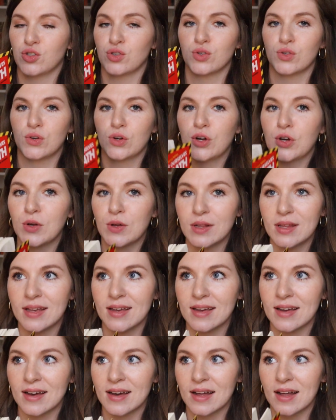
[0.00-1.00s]

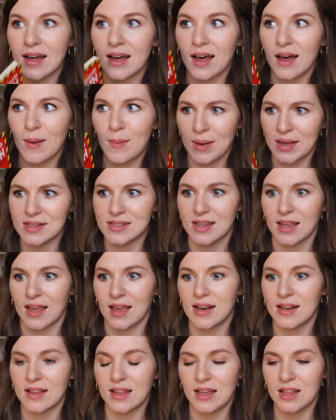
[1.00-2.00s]
truly amazing,
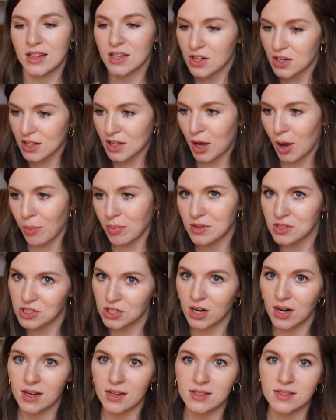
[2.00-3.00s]
and like literally opens
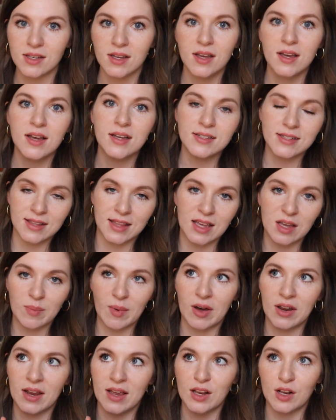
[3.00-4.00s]
your eyes to think
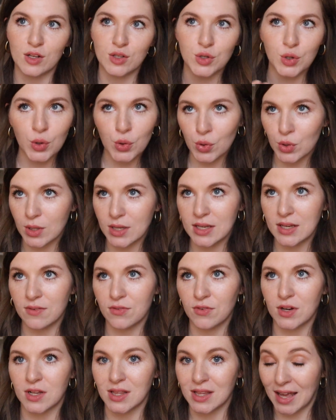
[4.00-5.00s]
about it in a totally
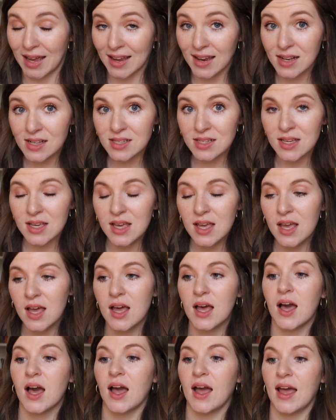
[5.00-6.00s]
different light
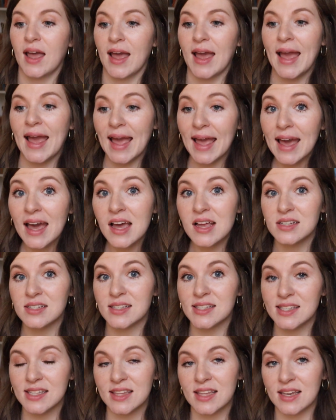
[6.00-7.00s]
and
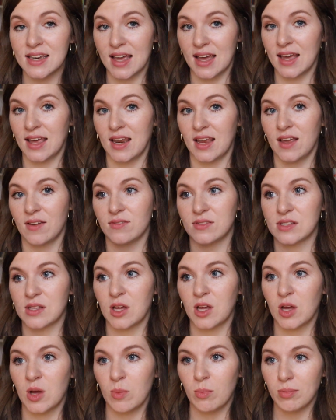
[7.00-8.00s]
to see the negatives
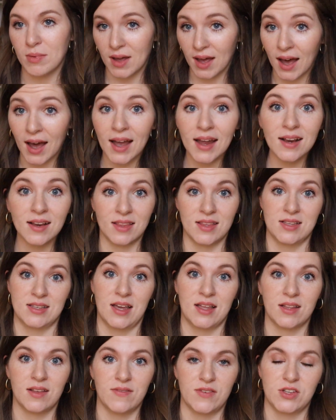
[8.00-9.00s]
behind the
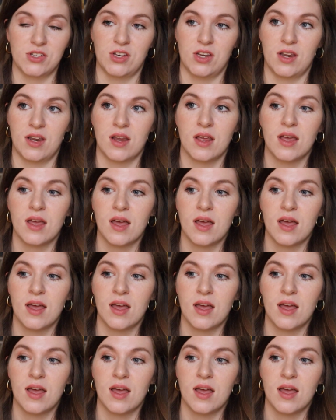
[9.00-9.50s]
television.